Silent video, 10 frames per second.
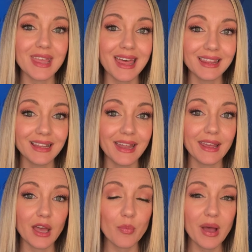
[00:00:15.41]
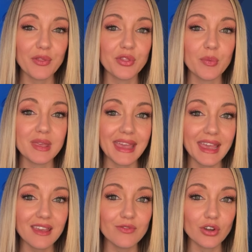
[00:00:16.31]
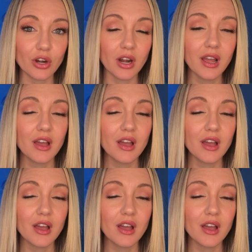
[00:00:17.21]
The Athletic about the behavior